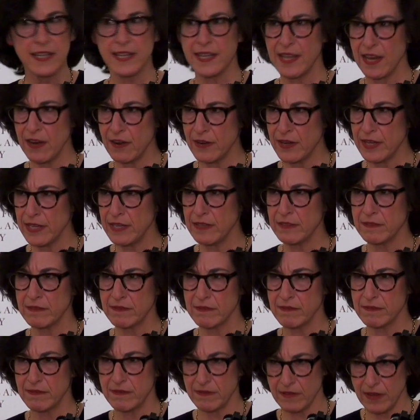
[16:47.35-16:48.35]
Kerry
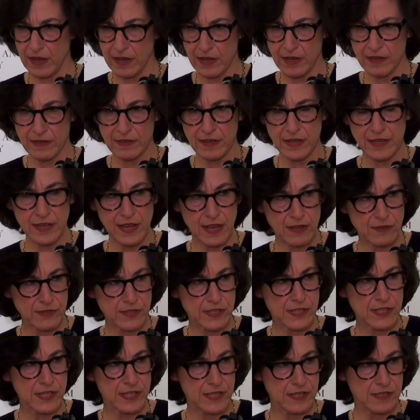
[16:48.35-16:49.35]

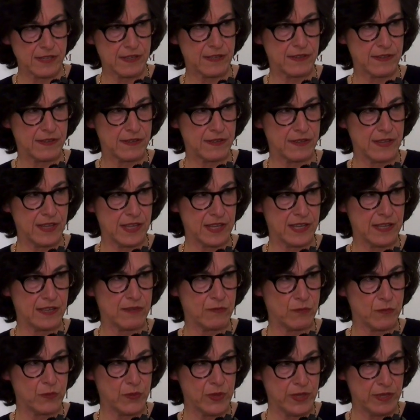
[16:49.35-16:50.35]
announced that
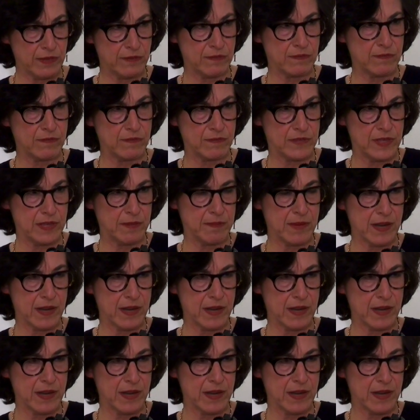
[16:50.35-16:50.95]
the